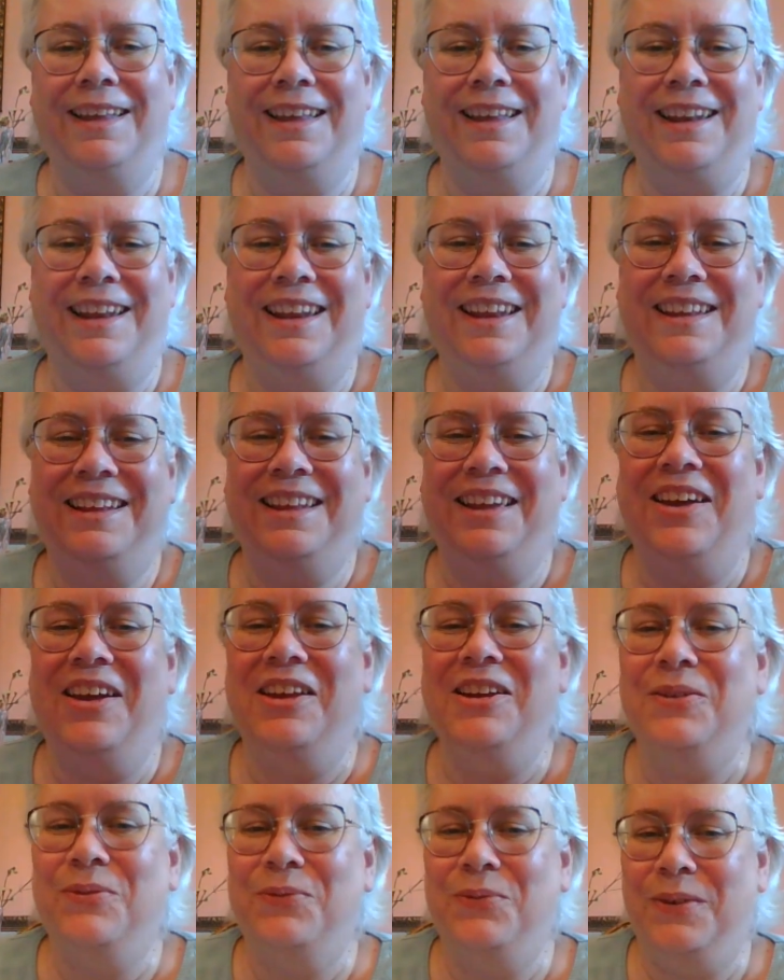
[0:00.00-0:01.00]
It
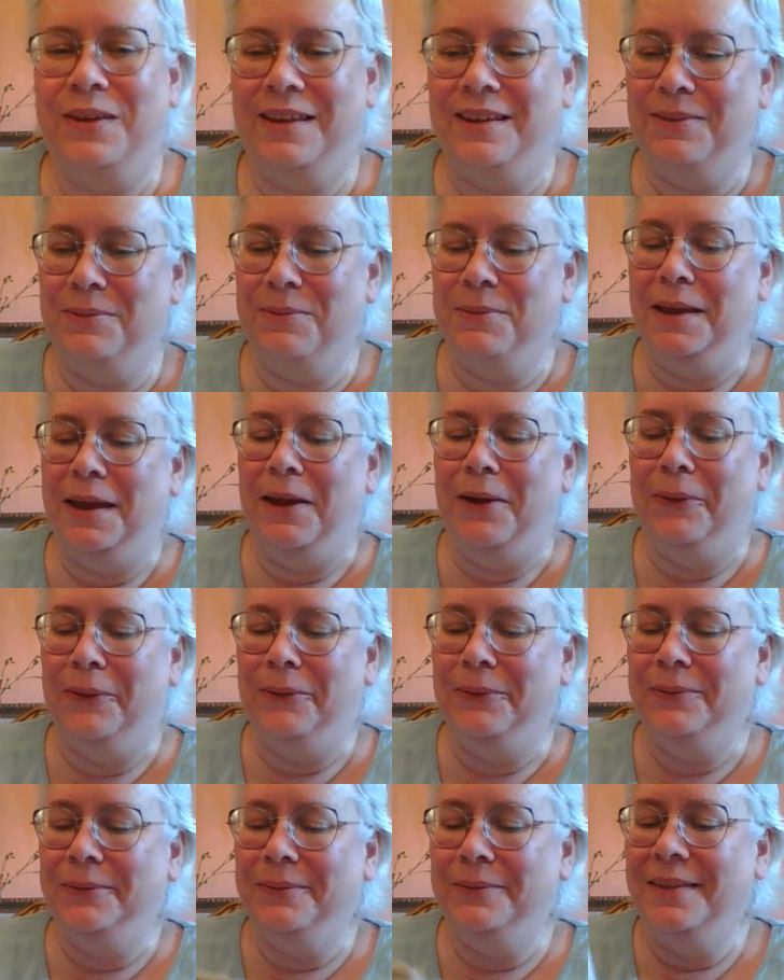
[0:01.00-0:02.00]
kind of freaks me out.
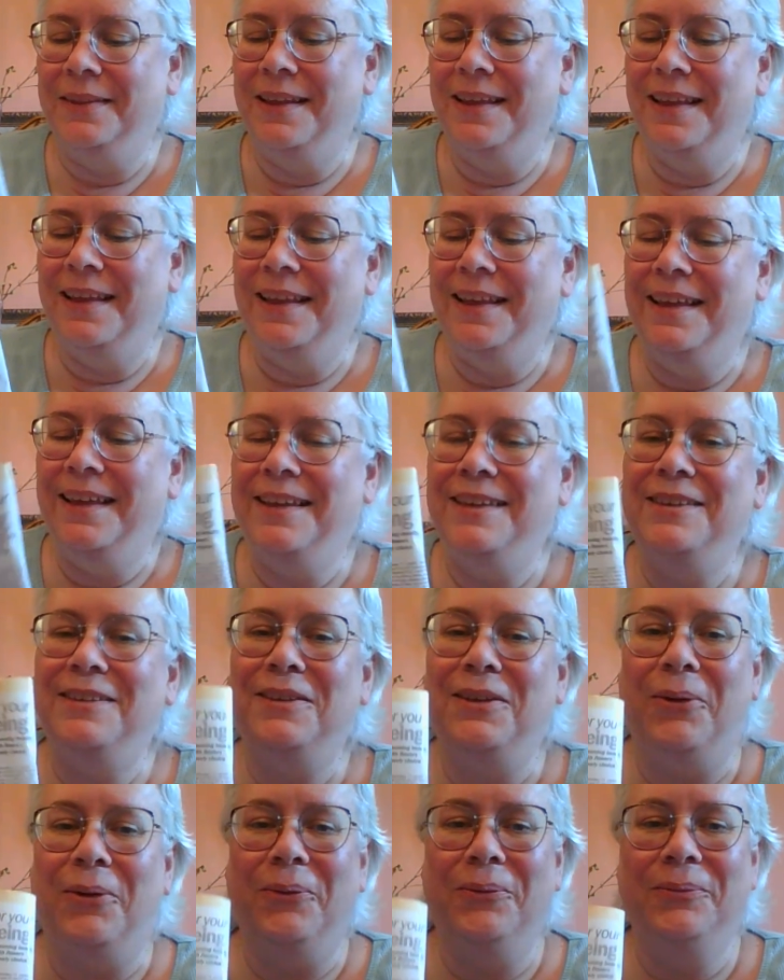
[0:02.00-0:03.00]

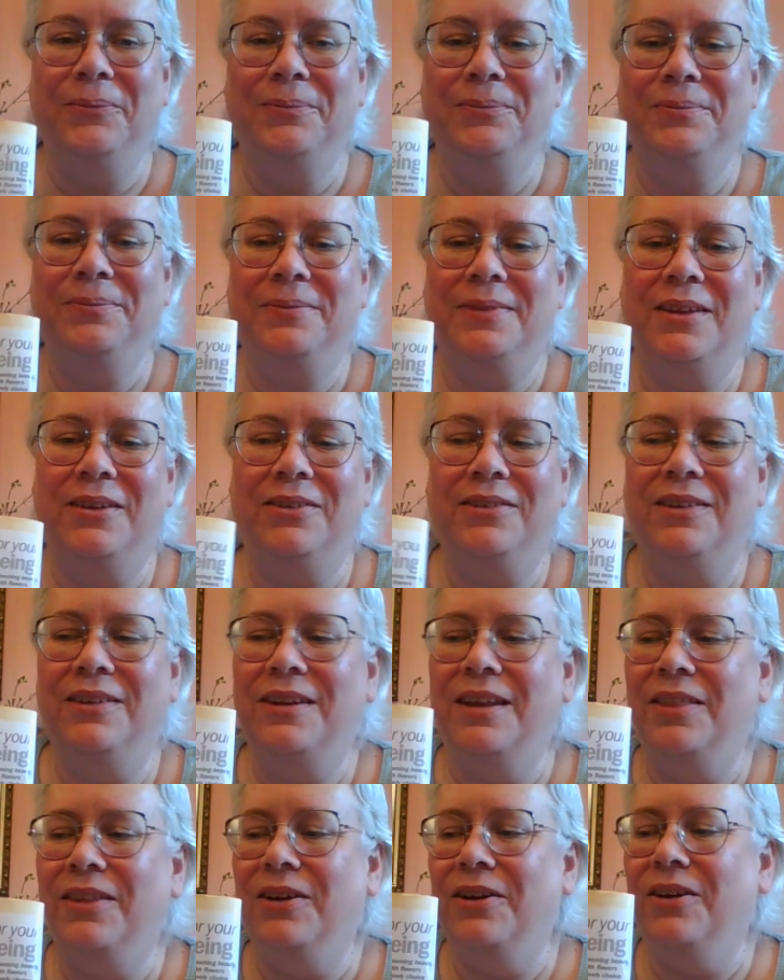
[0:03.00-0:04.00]
So there's
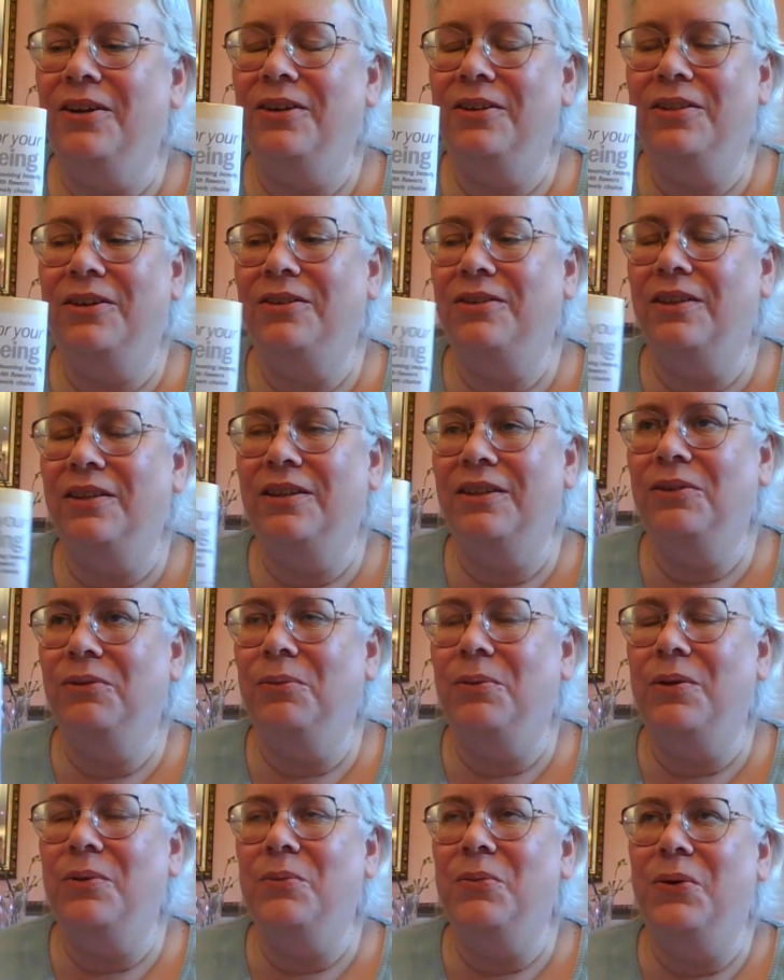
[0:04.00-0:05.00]
at
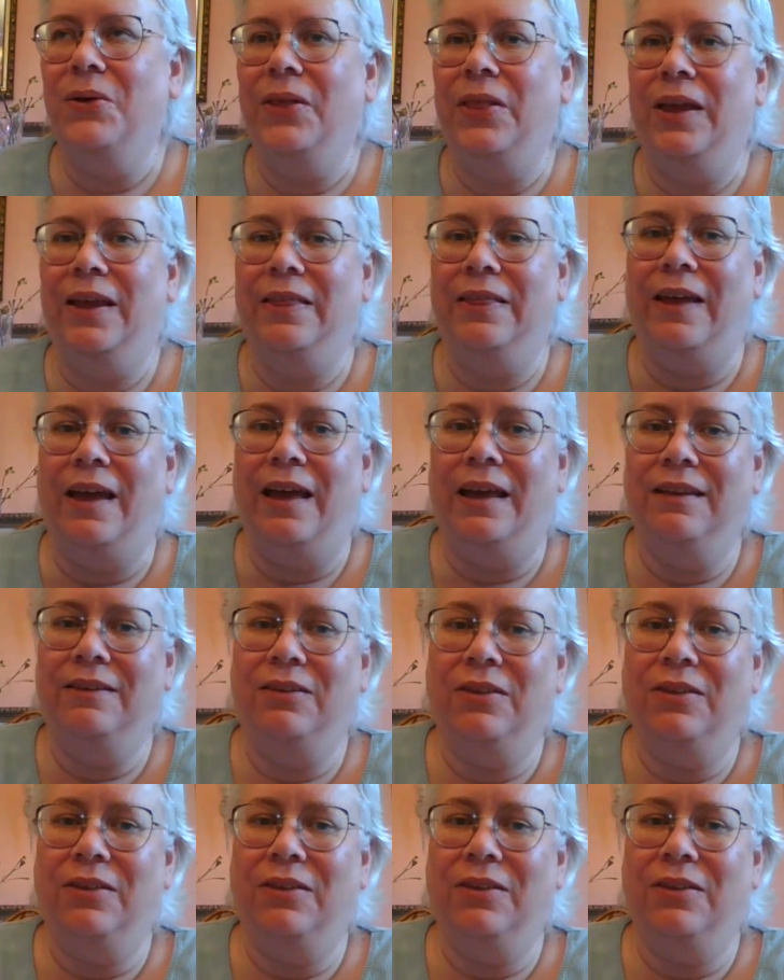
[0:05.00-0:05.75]
least one more like that.